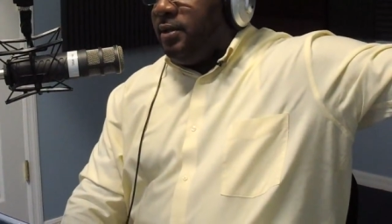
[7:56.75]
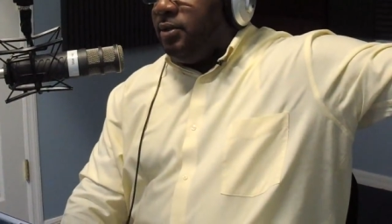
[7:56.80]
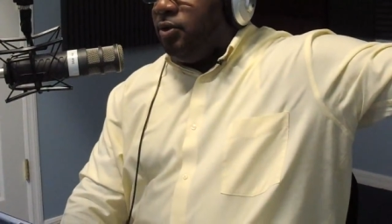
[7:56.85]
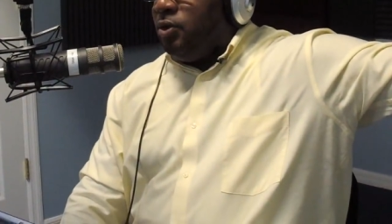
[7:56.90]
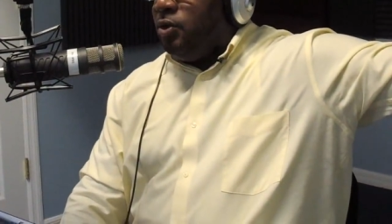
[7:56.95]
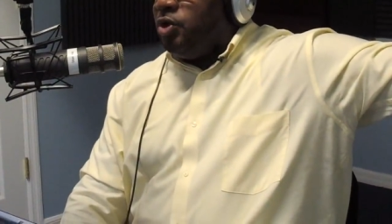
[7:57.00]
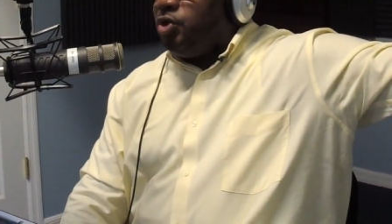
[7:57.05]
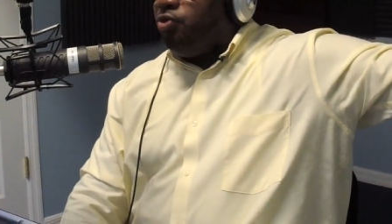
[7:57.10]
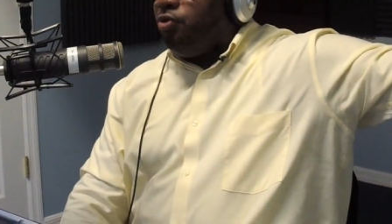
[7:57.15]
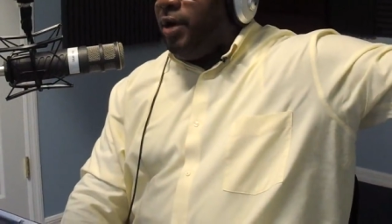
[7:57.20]

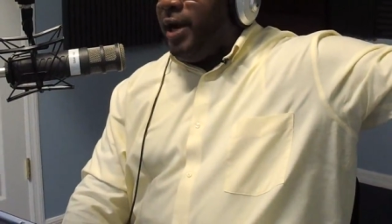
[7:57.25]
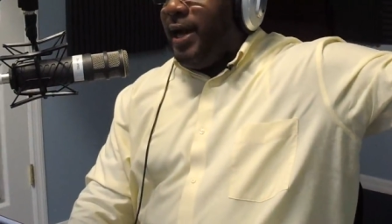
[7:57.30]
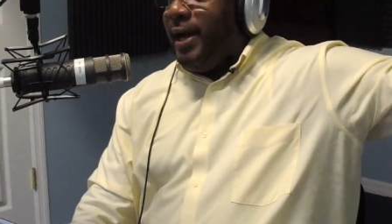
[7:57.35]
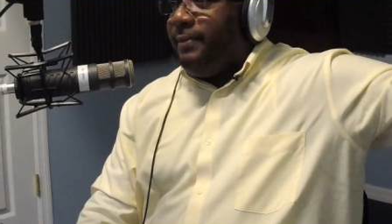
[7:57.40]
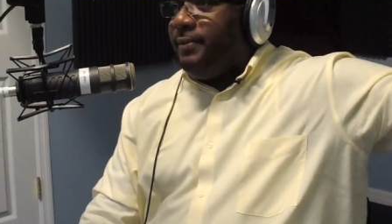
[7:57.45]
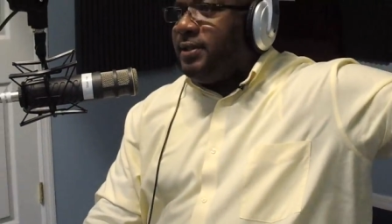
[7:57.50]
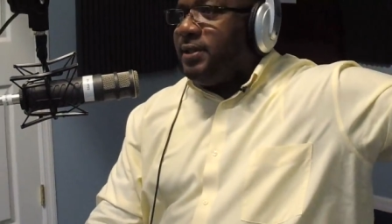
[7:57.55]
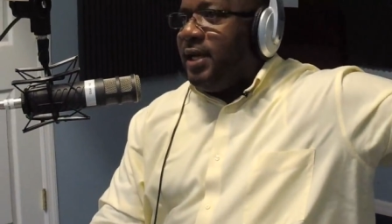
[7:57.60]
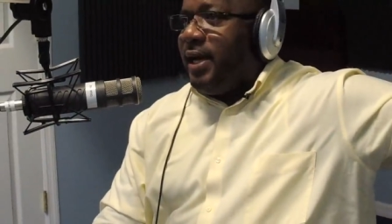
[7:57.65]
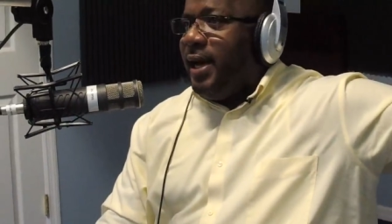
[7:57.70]
Those
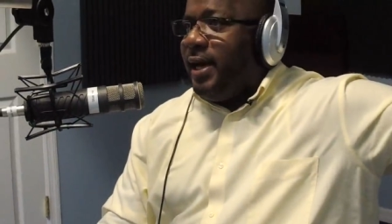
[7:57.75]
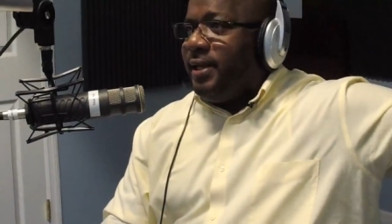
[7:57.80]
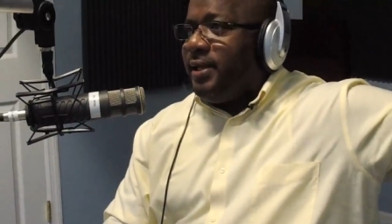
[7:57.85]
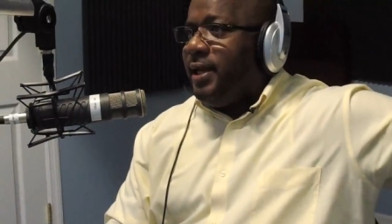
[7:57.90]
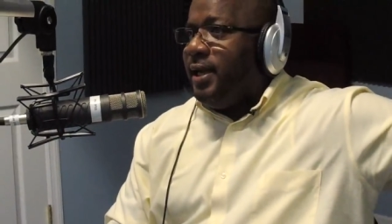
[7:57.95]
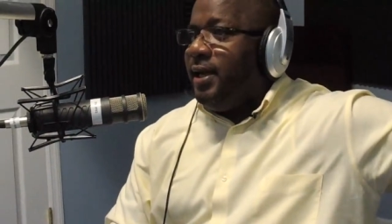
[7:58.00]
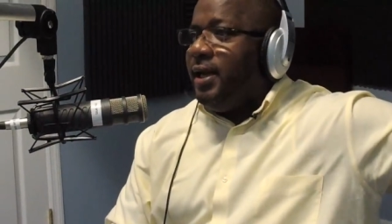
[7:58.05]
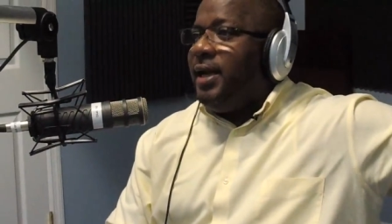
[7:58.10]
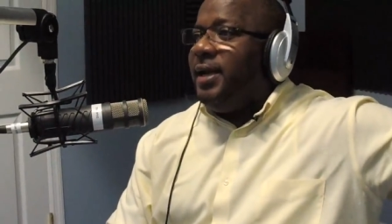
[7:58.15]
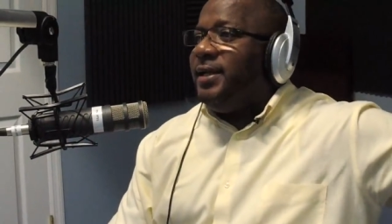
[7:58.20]
rhymes, I,
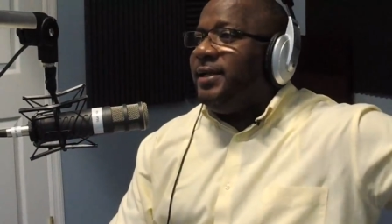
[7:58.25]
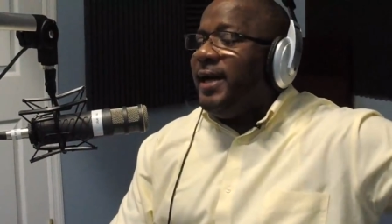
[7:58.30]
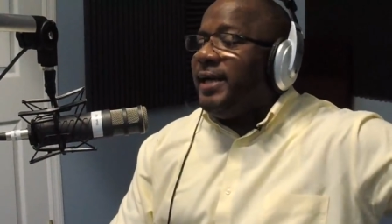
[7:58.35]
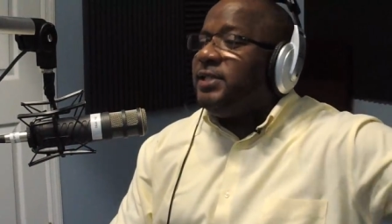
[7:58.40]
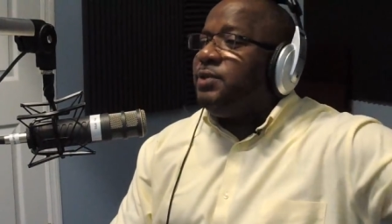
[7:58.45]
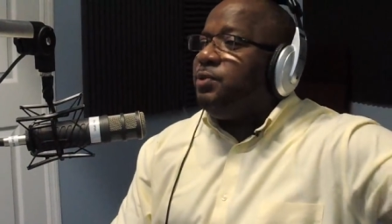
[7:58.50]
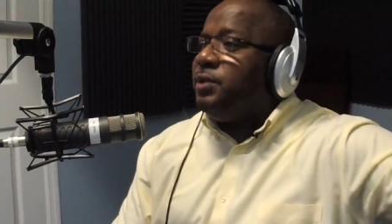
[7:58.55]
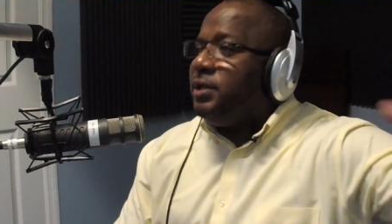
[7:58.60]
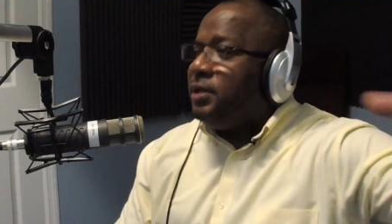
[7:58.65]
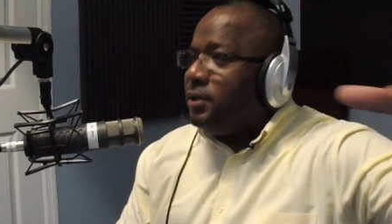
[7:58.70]

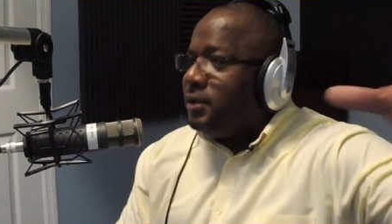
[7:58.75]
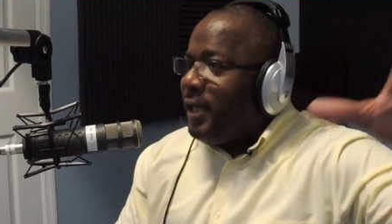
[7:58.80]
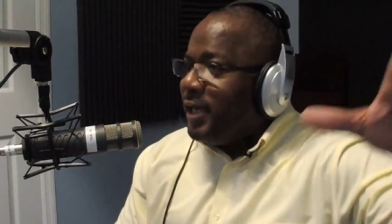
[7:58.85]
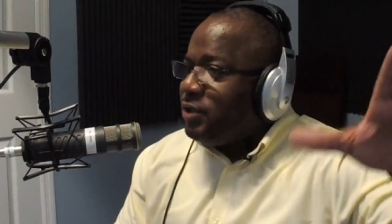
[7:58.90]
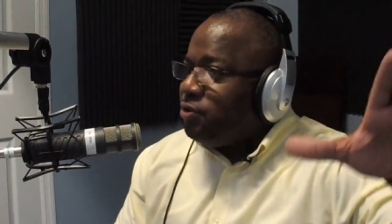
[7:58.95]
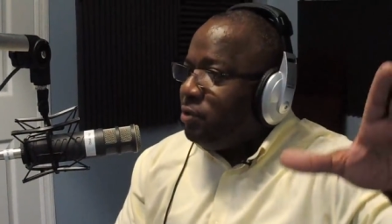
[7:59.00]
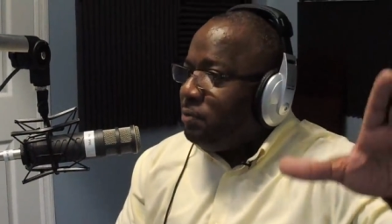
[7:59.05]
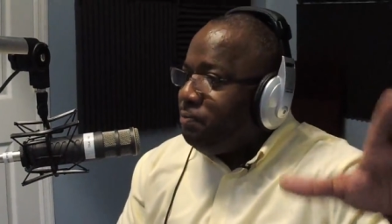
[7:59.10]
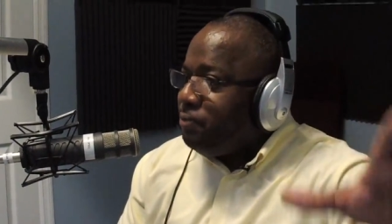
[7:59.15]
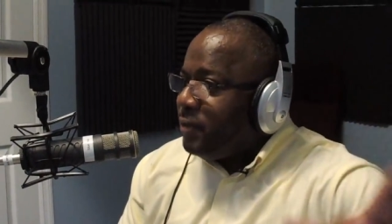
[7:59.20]
that's what
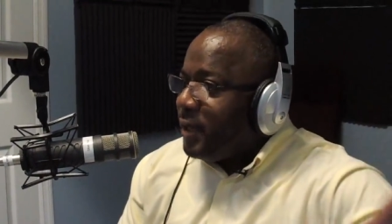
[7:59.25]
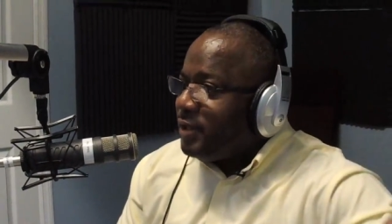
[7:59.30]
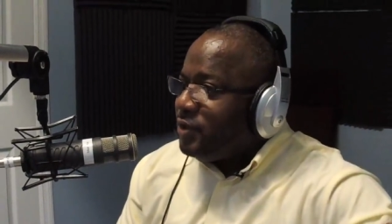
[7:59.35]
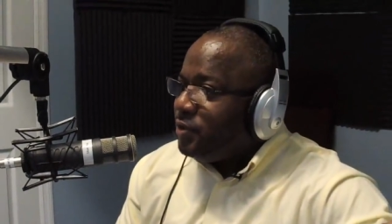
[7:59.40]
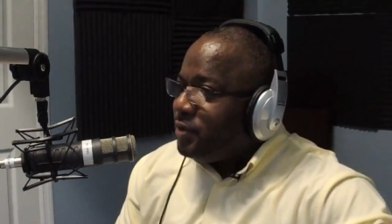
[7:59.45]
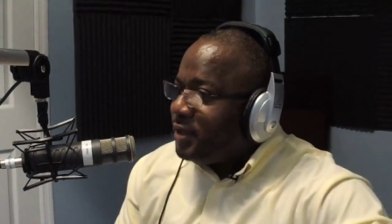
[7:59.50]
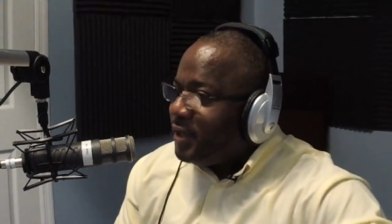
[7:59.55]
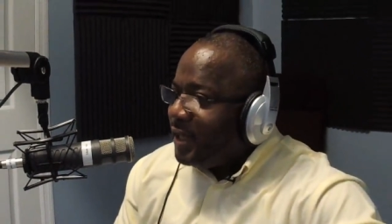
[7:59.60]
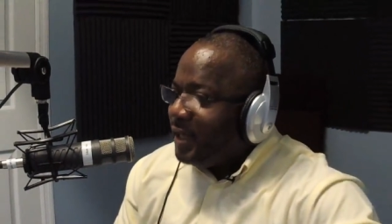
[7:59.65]
that's what that's what